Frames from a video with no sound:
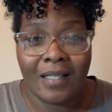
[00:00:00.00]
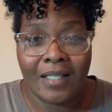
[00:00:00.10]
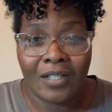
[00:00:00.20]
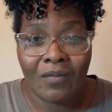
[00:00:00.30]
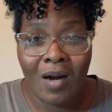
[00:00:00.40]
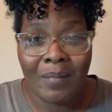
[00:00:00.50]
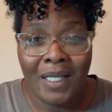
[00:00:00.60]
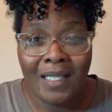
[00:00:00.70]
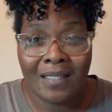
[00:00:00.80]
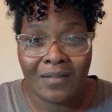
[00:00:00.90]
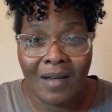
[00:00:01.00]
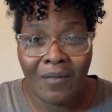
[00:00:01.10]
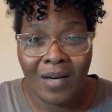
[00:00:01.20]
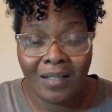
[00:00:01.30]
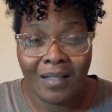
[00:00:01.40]
touching raw meat, so I
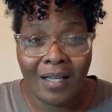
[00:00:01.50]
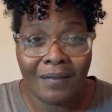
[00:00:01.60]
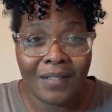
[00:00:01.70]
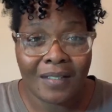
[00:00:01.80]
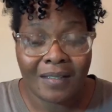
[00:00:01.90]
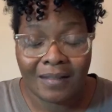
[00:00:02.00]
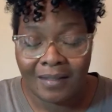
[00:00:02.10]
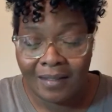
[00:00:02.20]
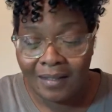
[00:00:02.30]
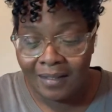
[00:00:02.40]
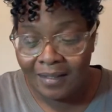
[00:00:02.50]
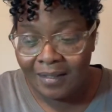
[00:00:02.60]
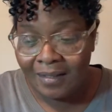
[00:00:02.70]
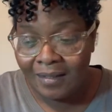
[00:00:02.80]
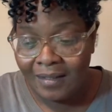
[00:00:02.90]
wear gloves.
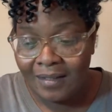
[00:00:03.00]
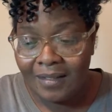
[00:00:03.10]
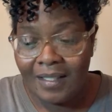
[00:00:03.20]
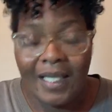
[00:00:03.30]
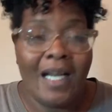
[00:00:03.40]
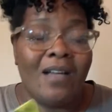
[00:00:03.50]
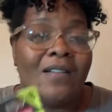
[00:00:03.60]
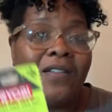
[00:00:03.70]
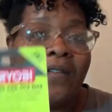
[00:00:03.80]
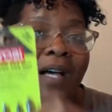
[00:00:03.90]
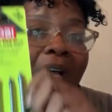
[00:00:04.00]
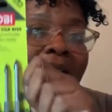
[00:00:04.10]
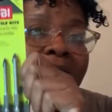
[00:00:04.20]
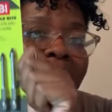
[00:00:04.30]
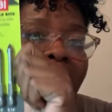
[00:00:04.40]
And I also
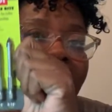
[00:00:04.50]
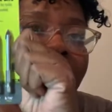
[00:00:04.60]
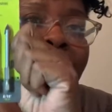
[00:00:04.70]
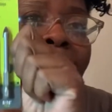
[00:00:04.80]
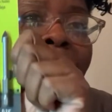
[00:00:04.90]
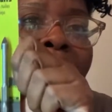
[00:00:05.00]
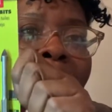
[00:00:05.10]
got um,